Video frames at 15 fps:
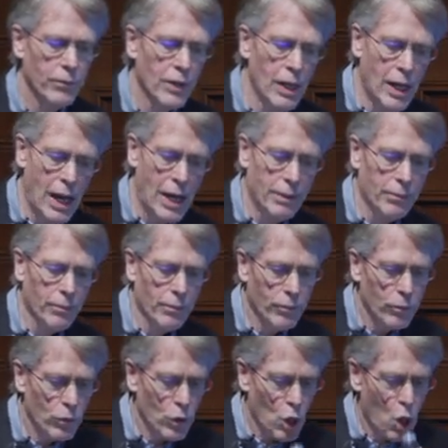
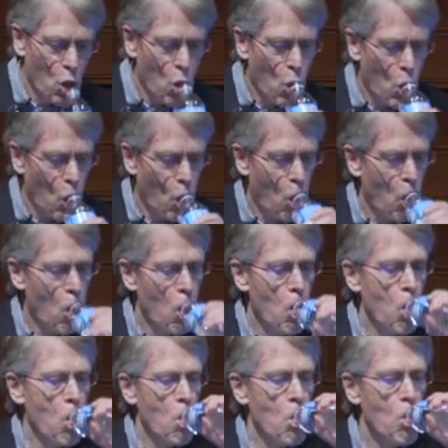
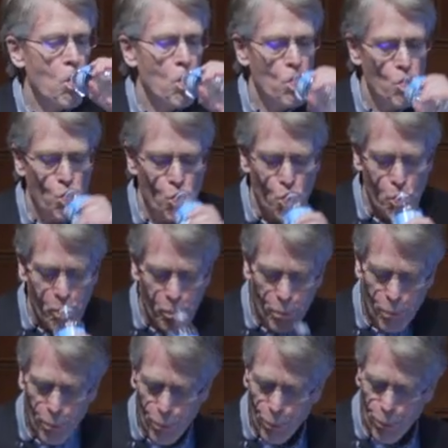
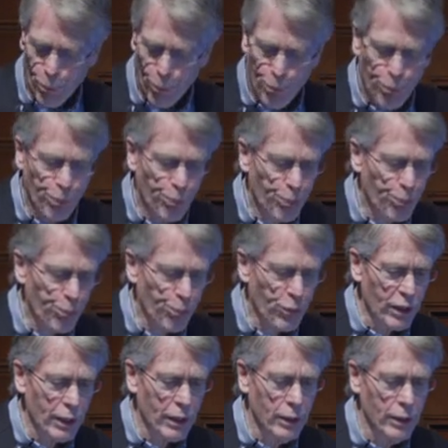
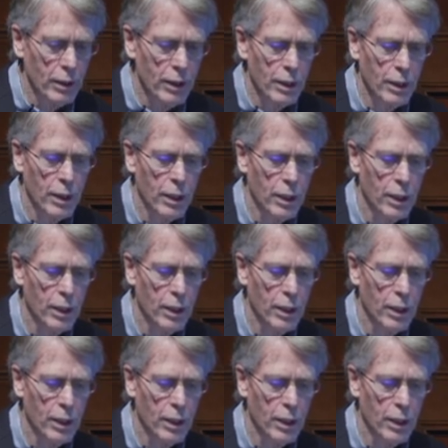Nobody speaks.